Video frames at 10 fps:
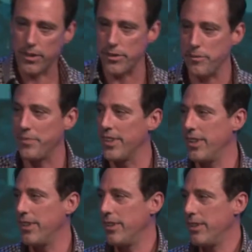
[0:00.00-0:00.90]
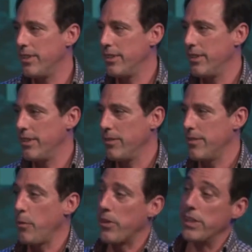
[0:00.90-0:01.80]
another
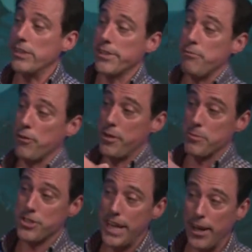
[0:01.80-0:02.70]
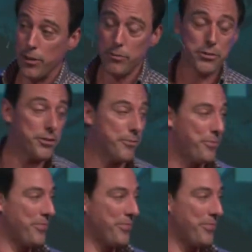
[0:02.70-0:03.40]
that were clearly for themselves.